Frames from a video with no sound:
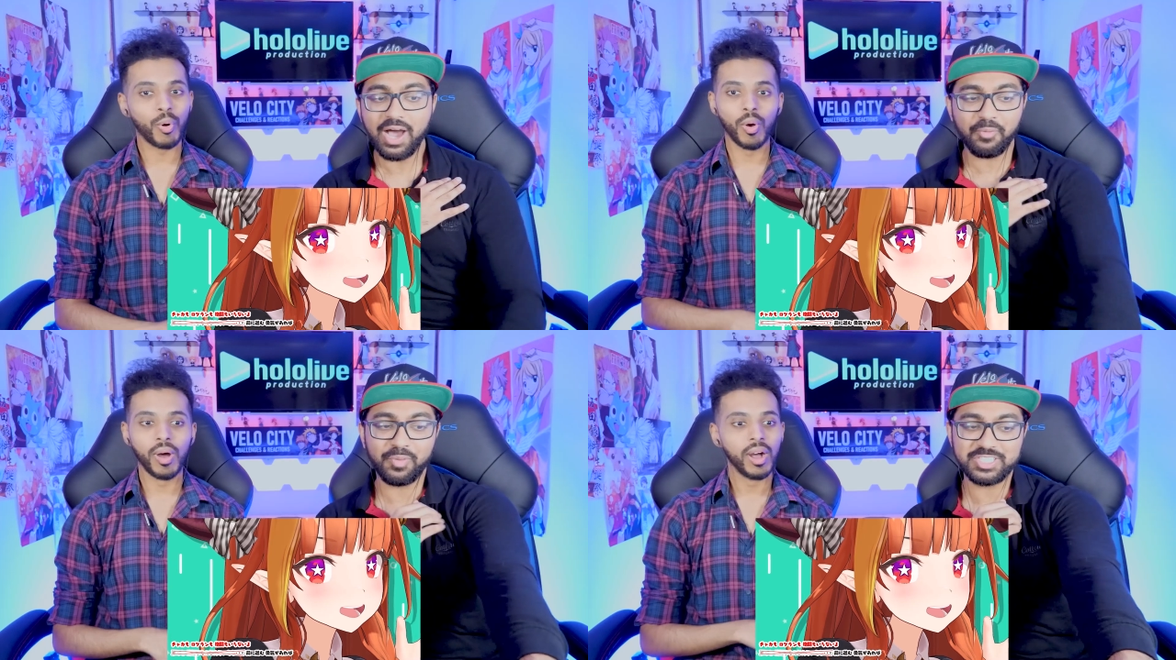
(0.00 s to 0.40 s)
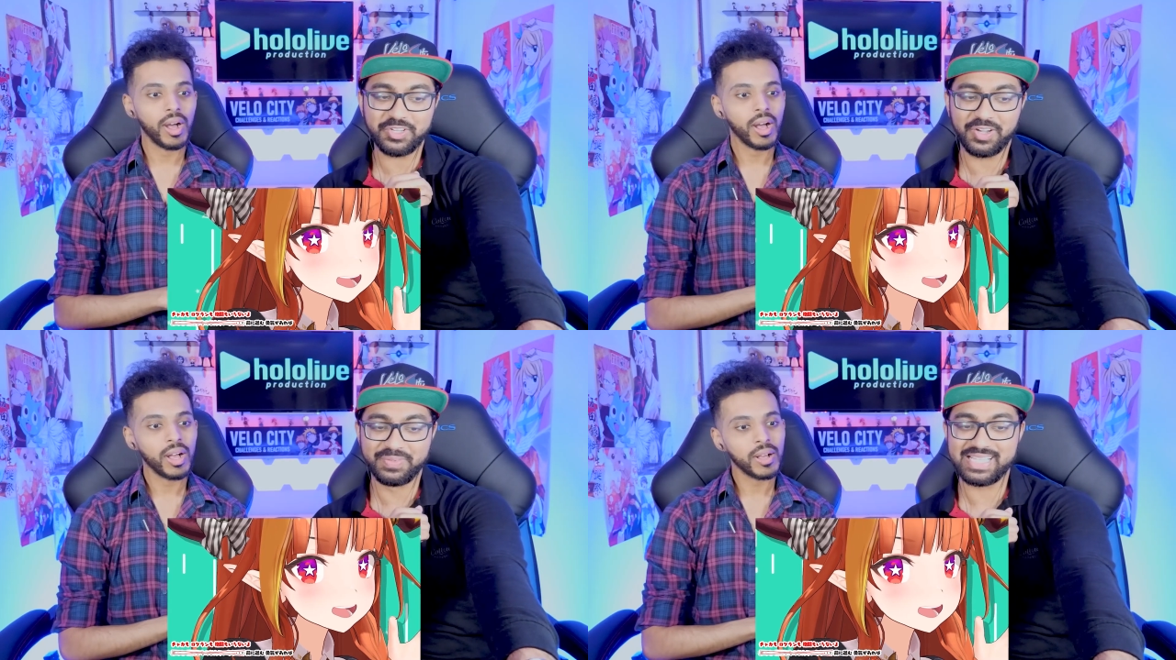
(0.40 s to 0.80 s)
Speaker 1: Bro. Oh, what's
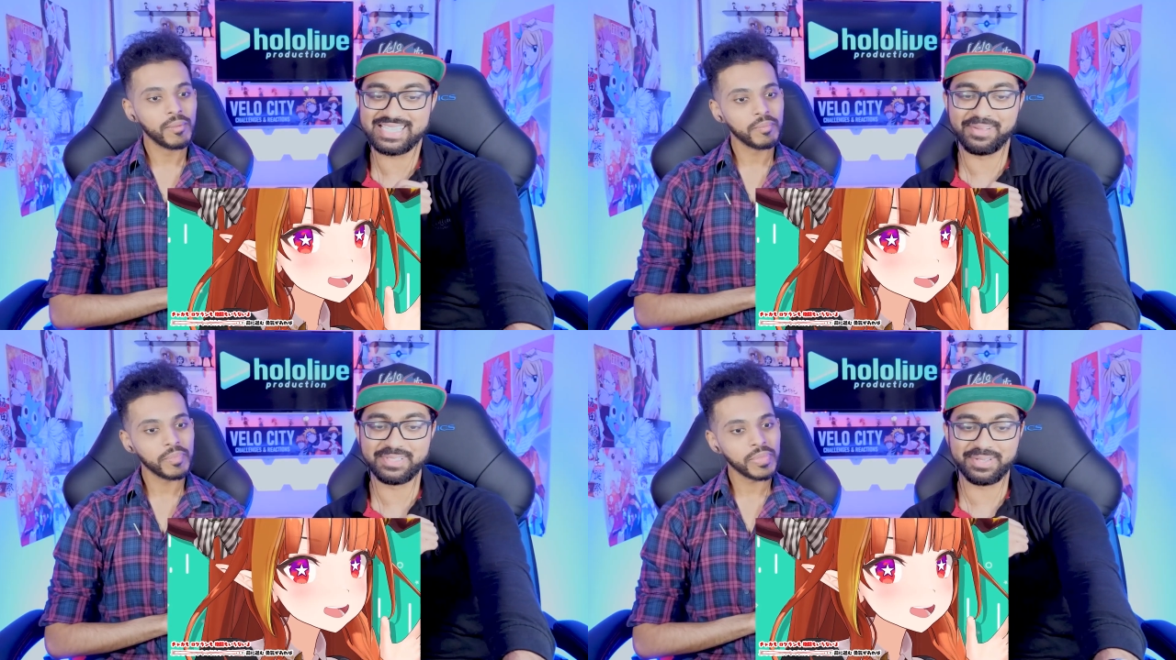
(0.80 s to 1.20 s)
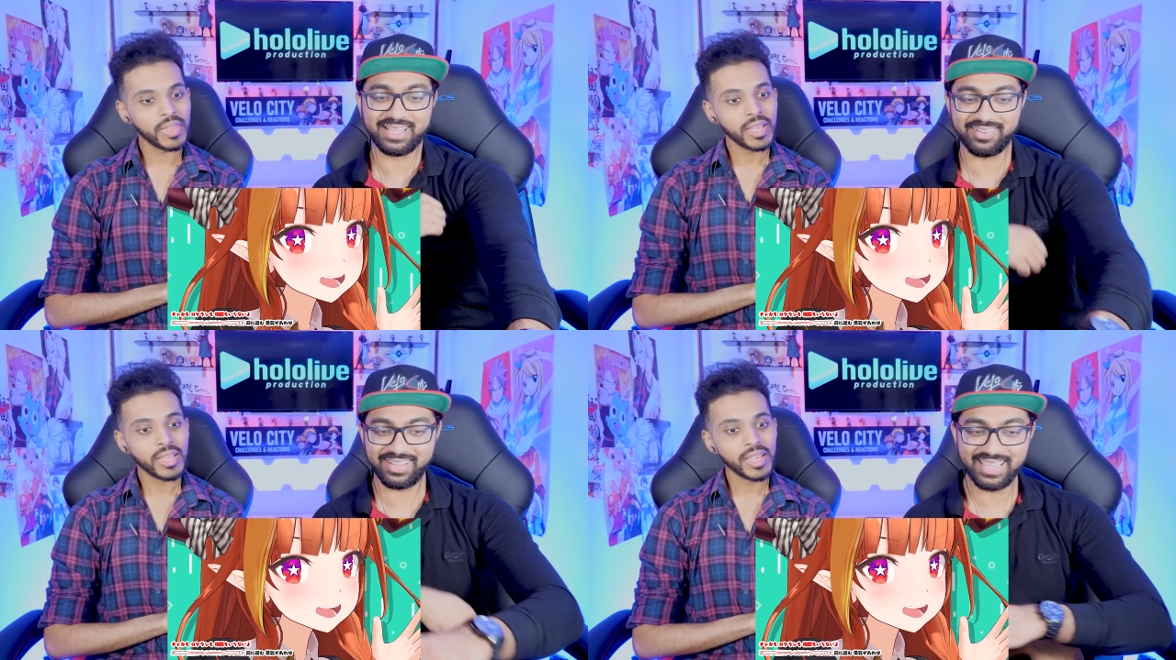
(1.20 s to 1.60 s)
going on with the subs, by
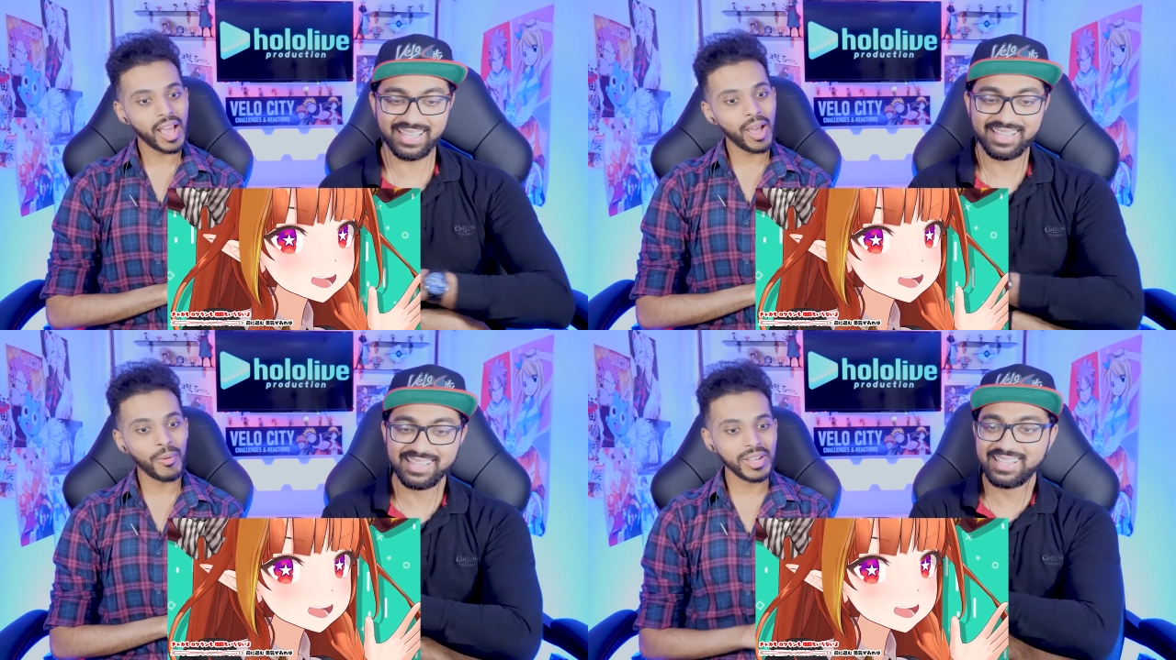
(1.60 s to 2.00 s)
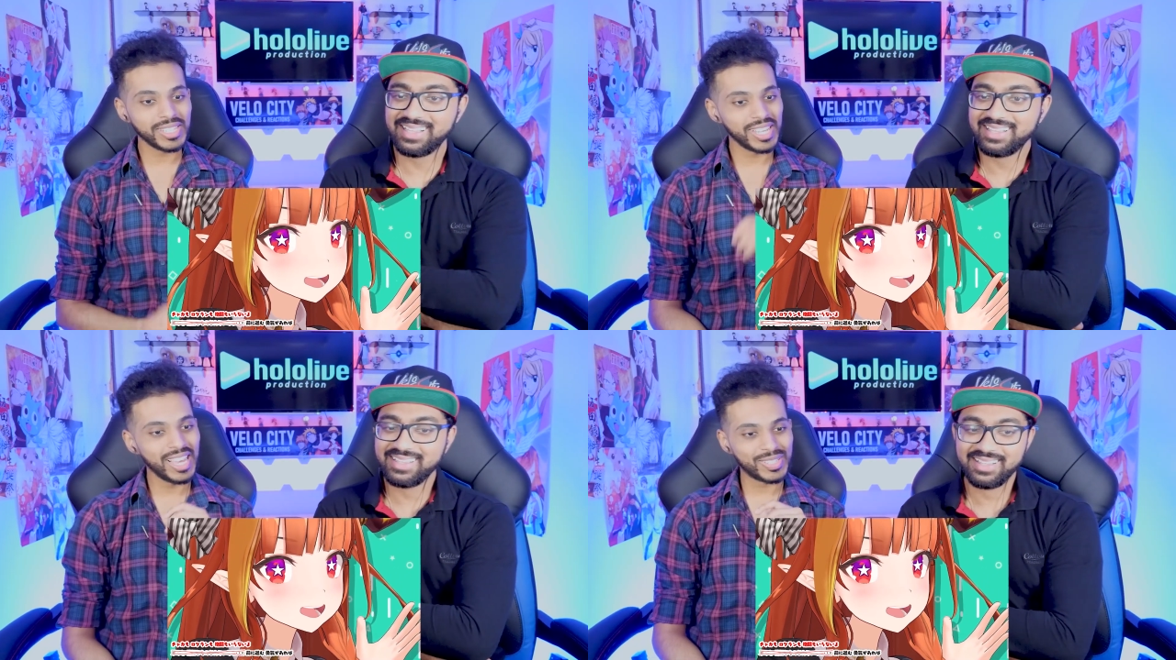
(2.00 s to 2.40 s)
the way? I wonder,
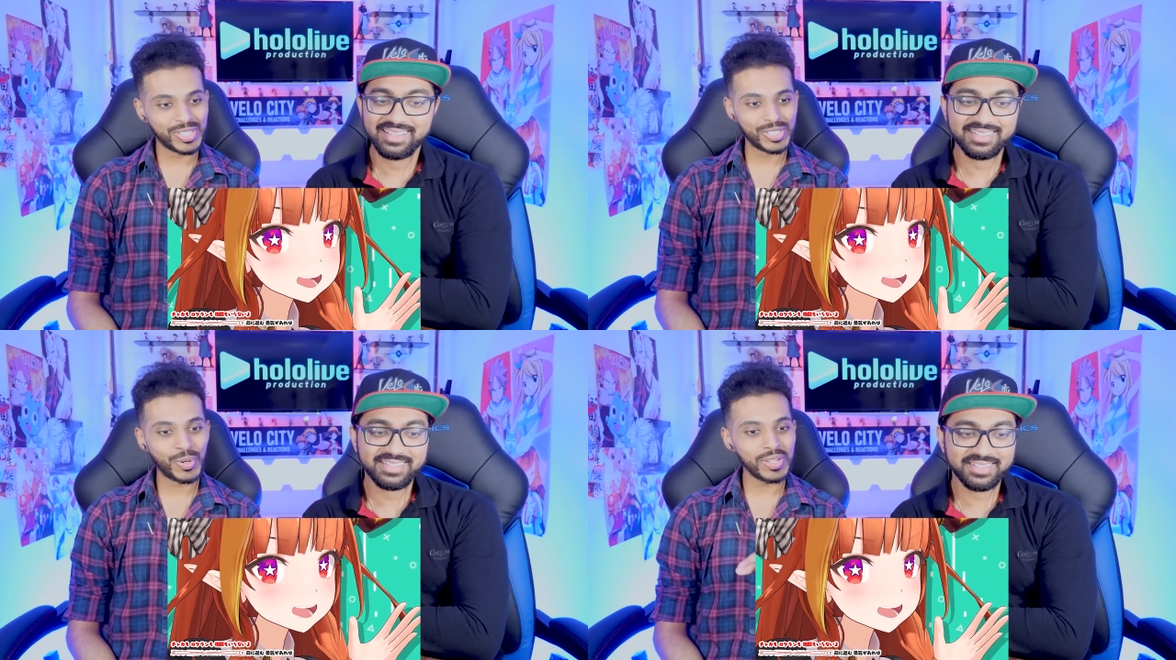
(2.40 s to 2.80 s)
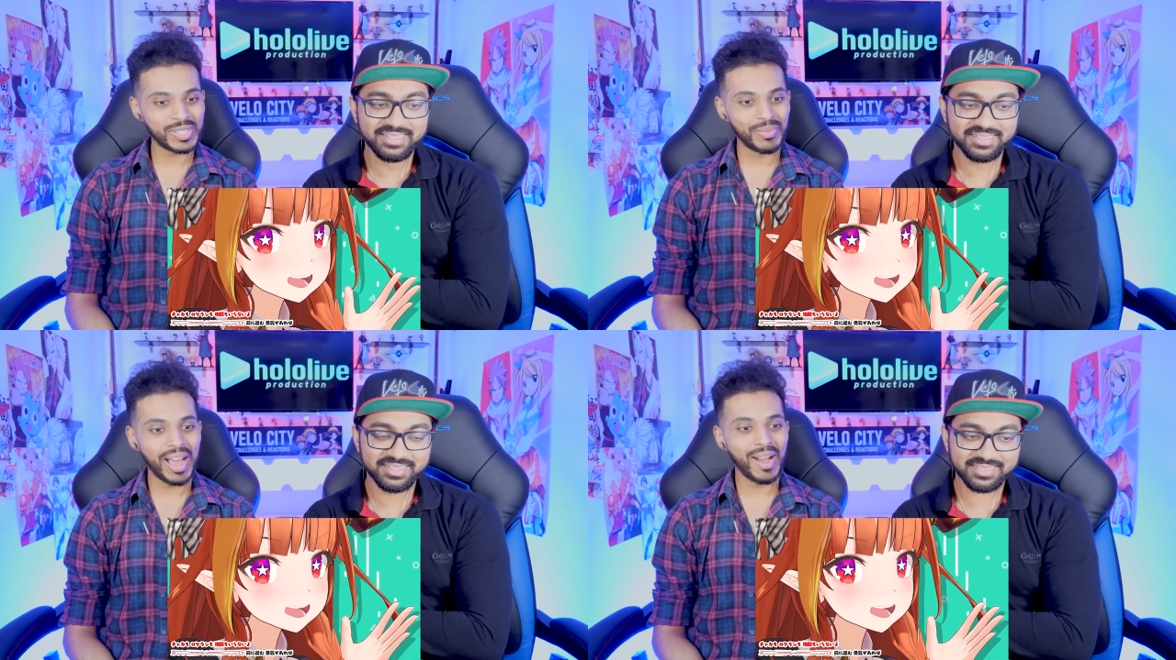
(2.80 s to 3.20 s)
yeah, so she's crossed
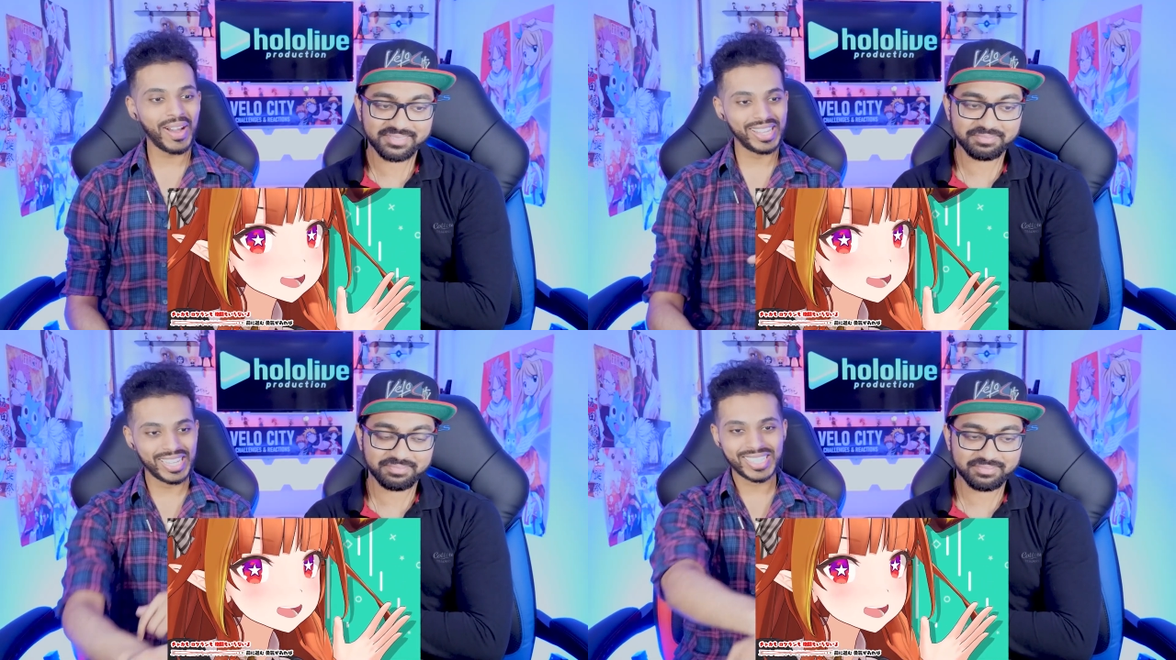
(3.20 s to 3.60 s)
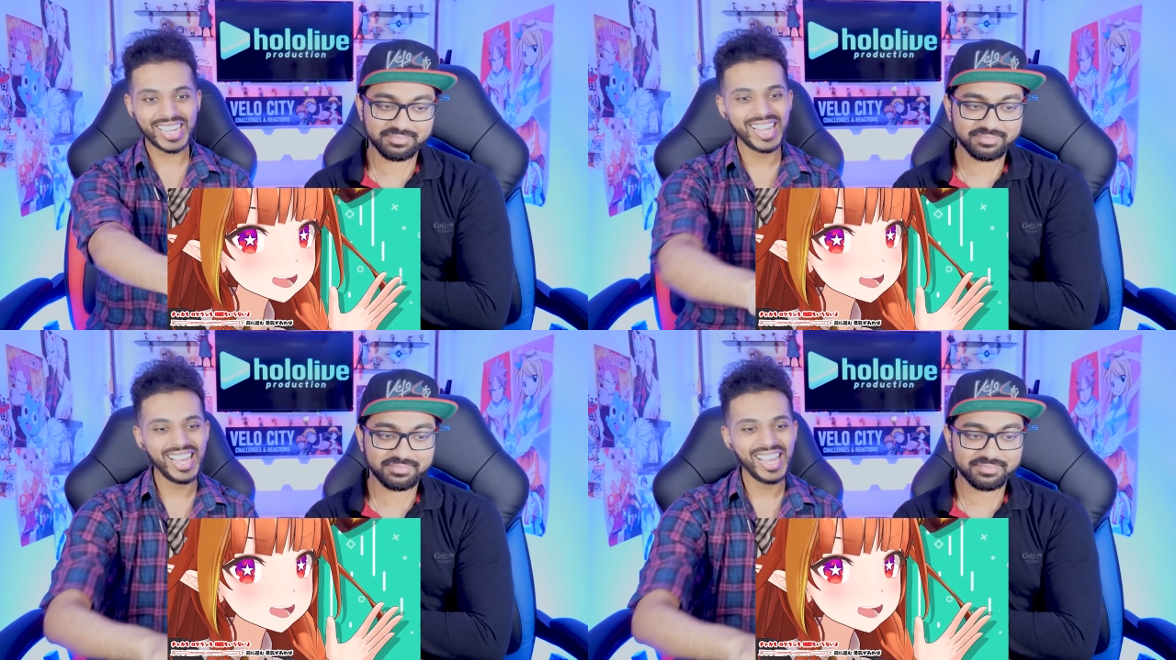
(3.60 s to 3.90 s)
them out and then she...